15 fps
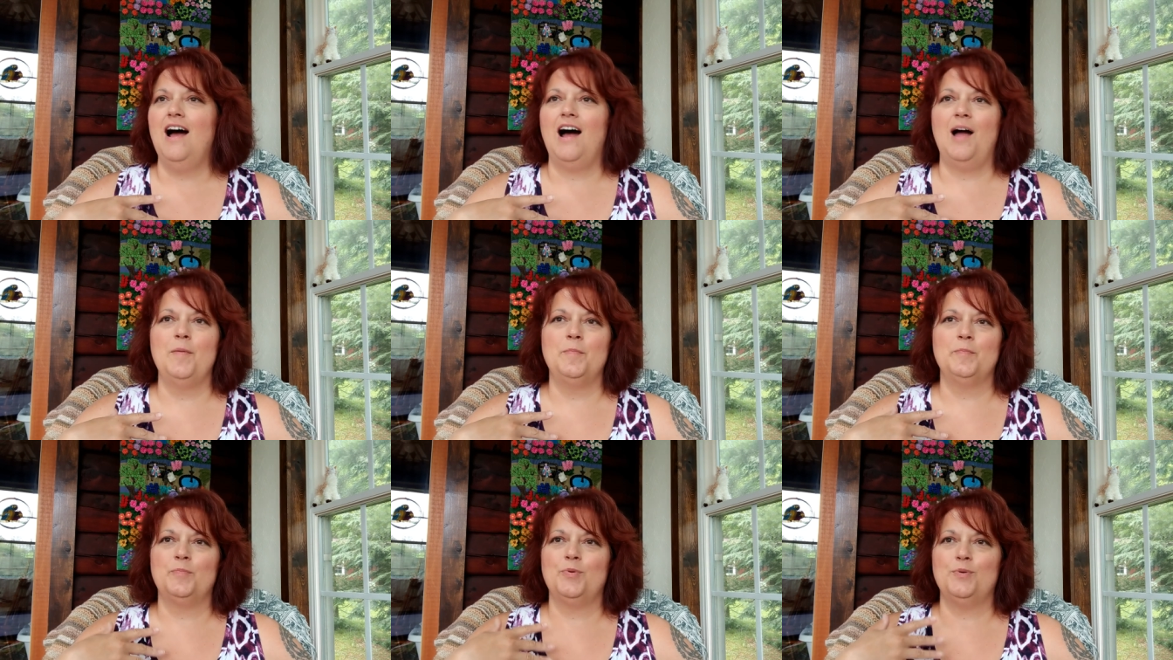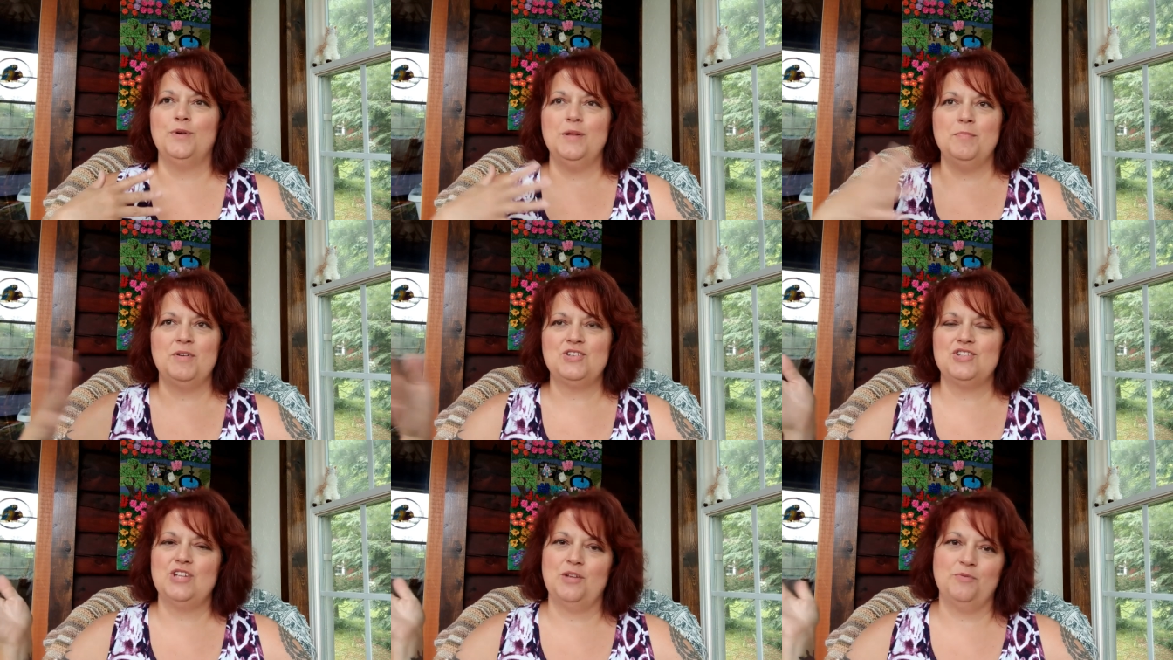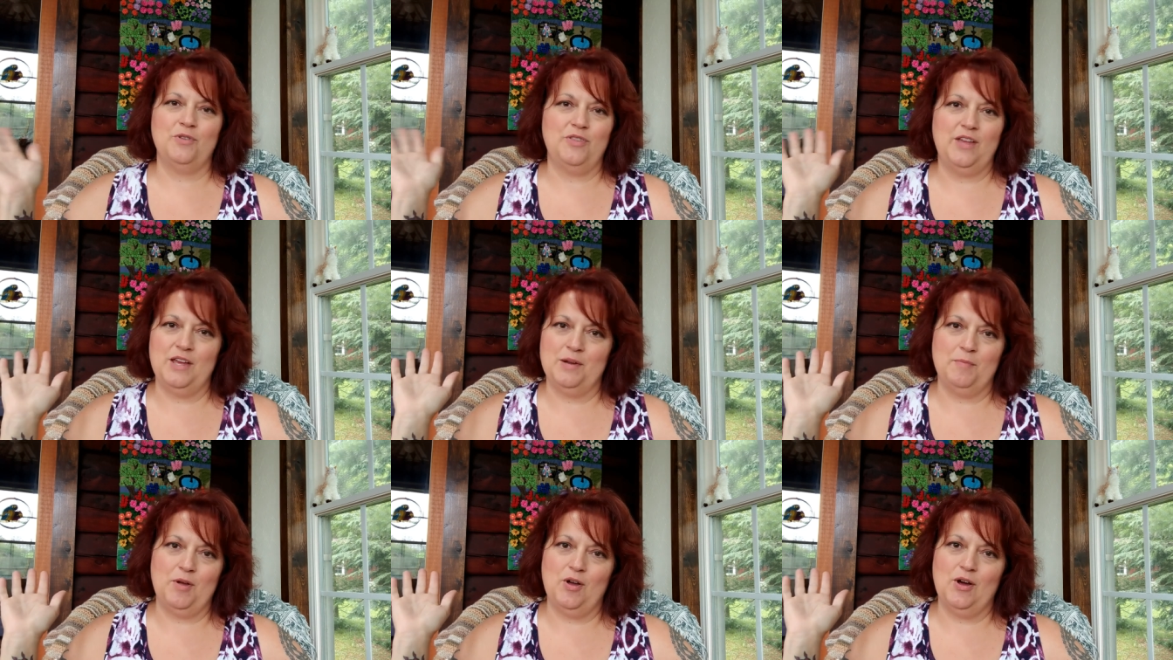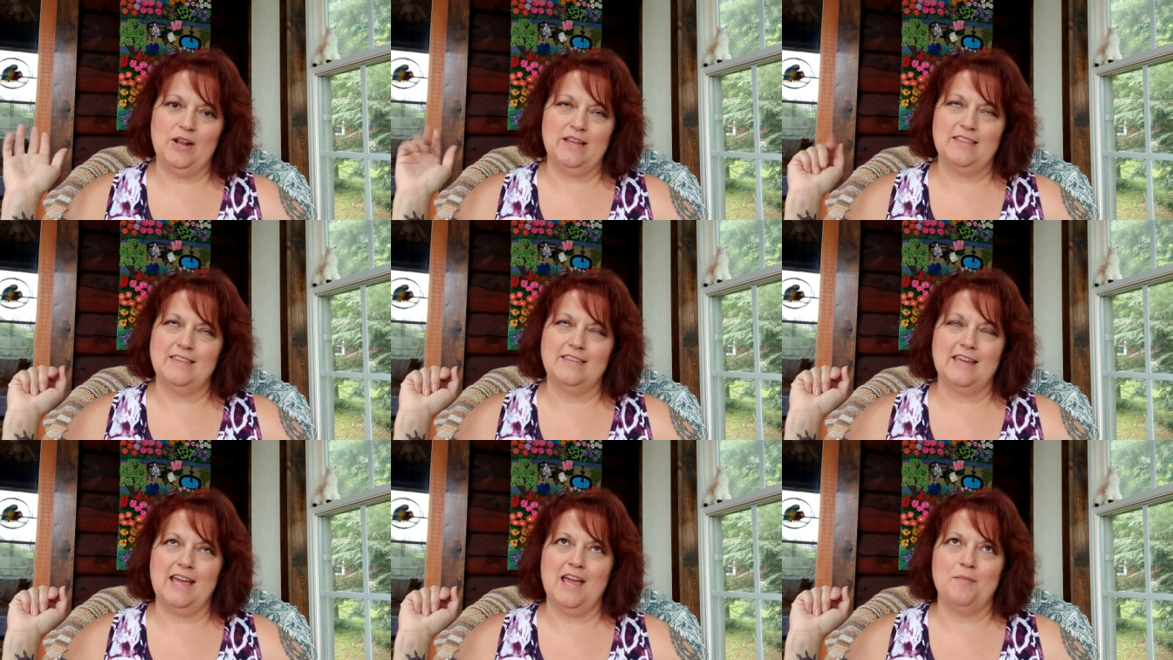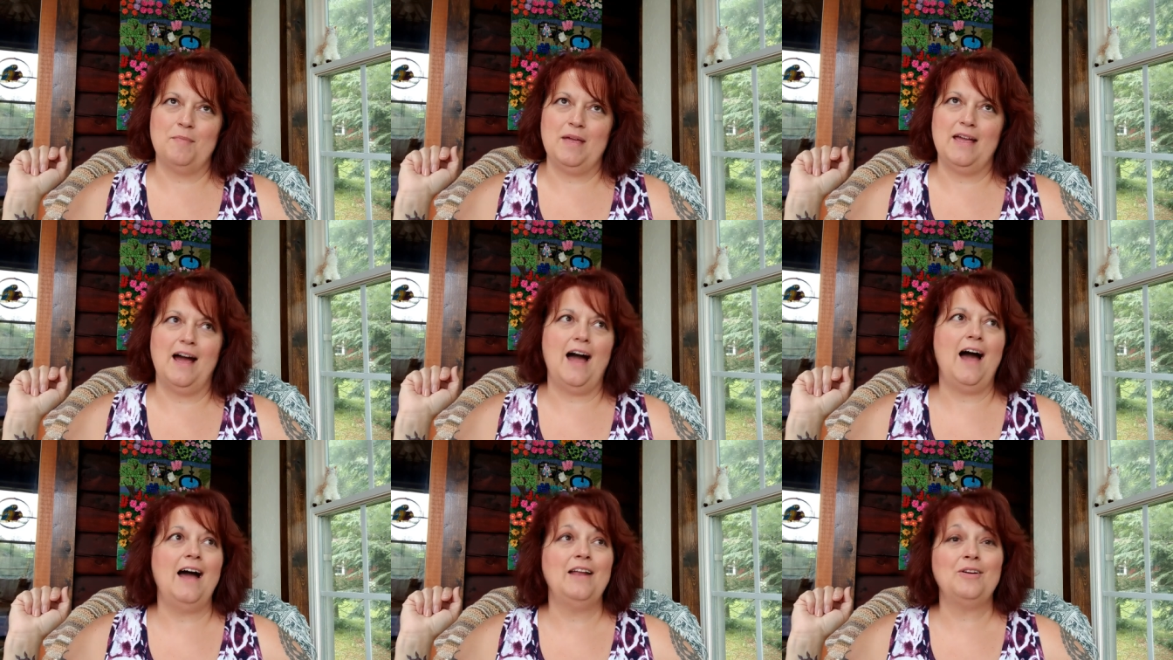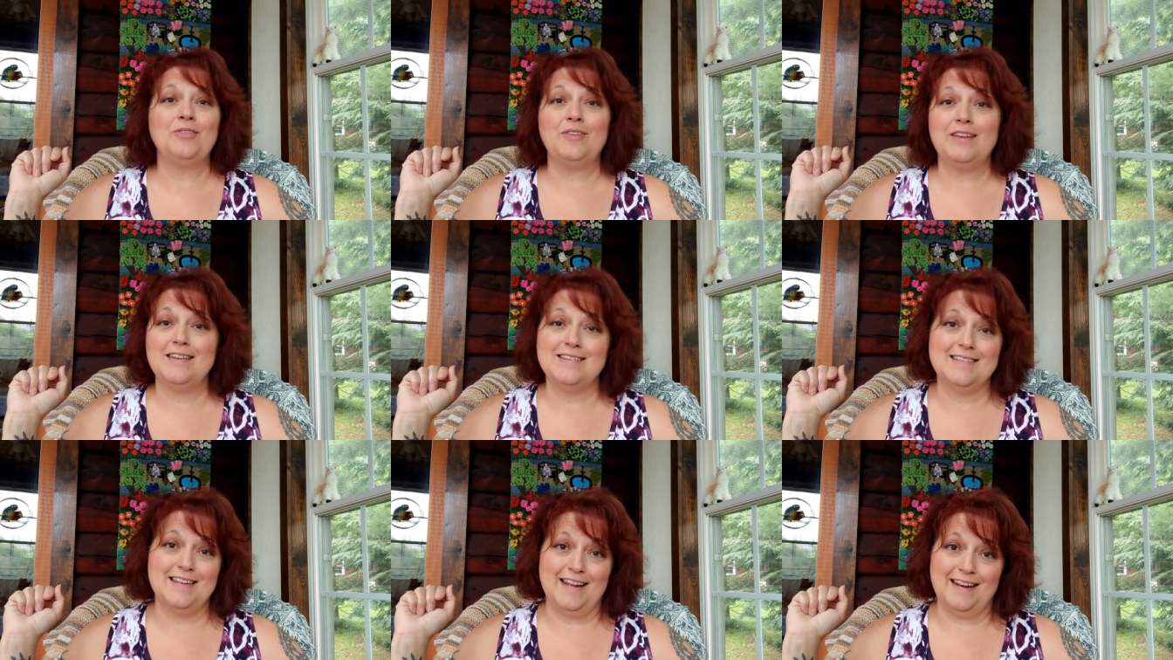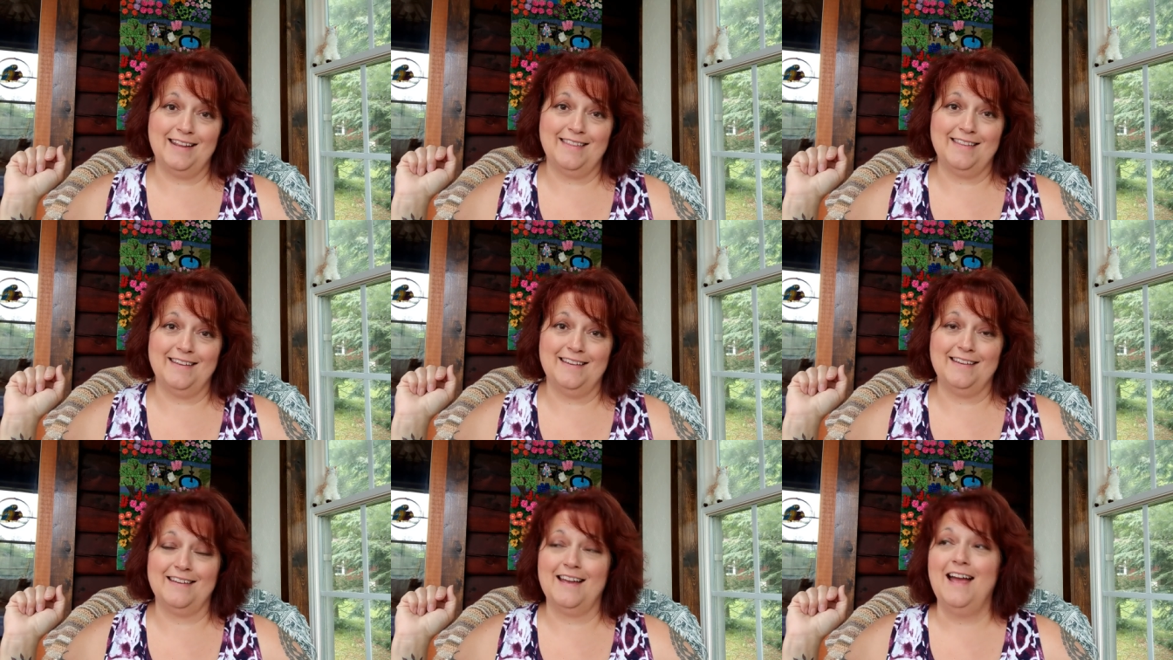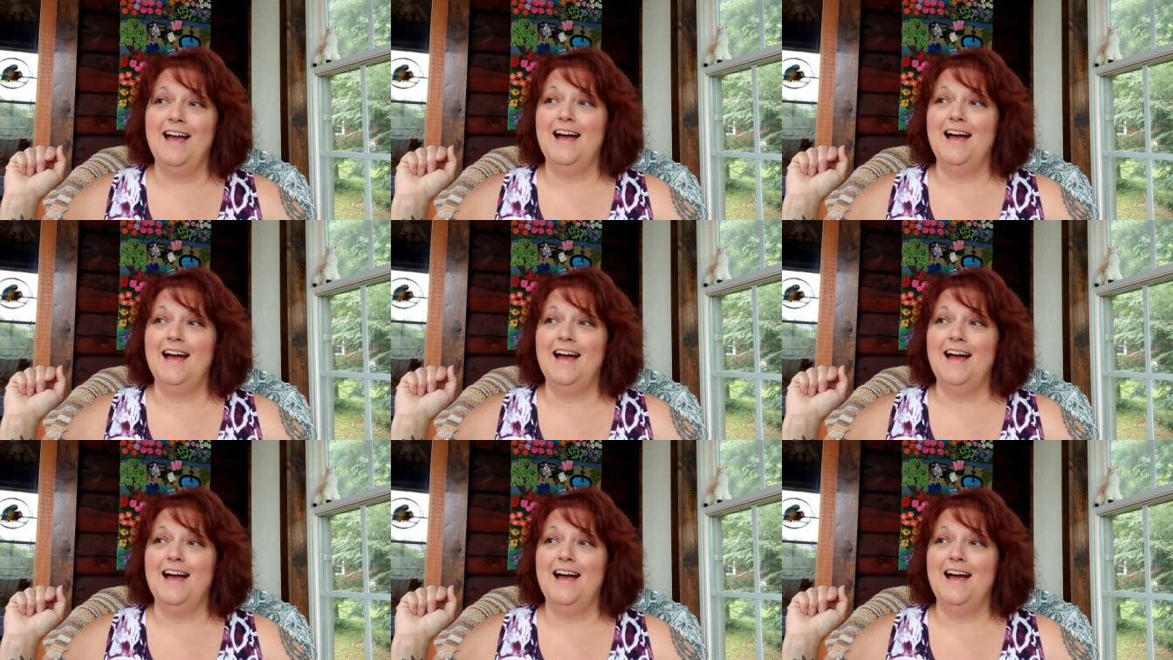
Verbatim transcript: I'm pretty much done with the antibiotic that they gave me. I don't think it did anything.